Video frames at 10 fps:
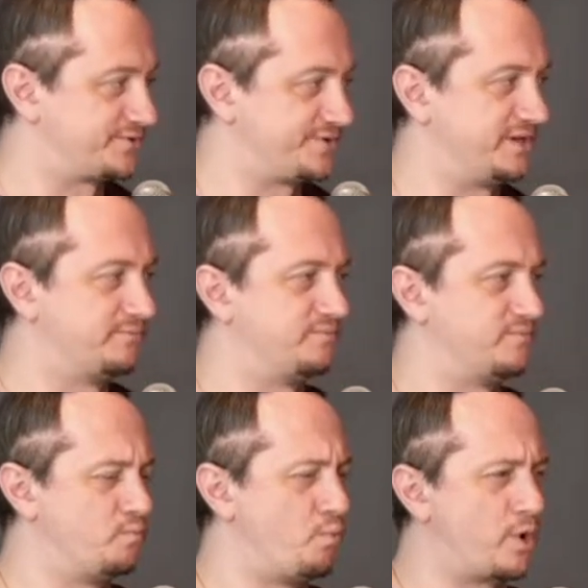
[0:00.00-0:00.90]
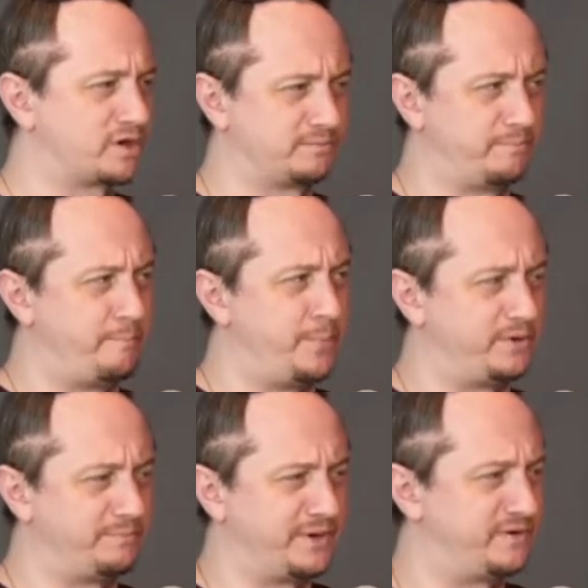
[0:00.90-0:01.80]
He walked bare,
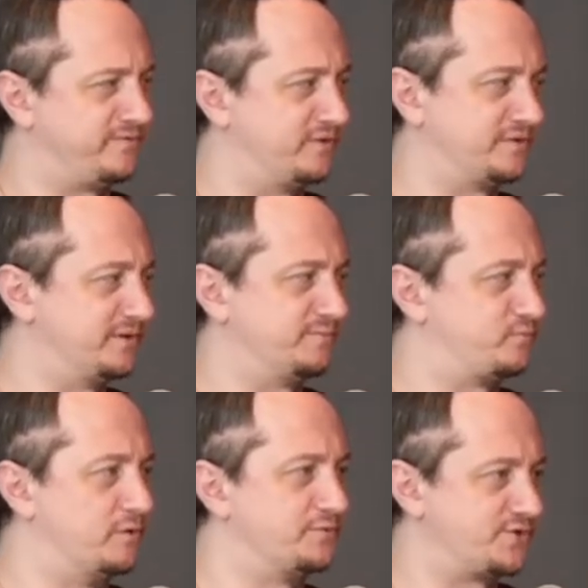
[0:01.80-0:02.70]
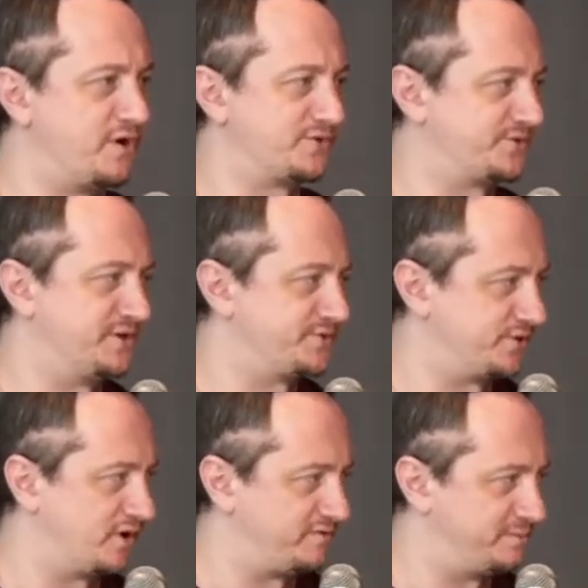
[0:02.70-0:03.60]
barefoot and wrote songs against the
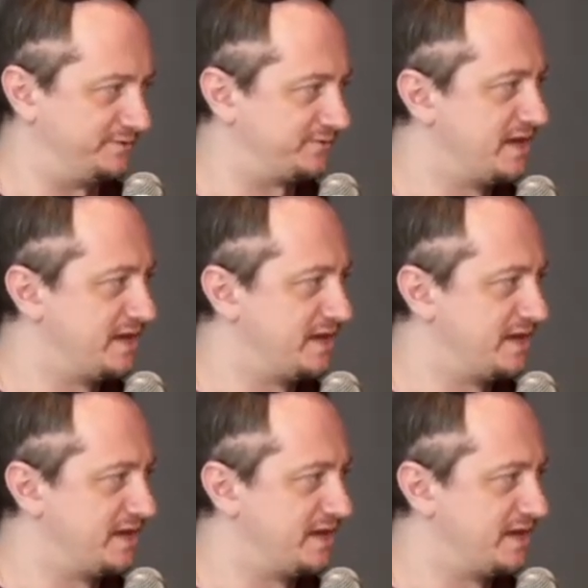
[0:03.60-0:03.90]
government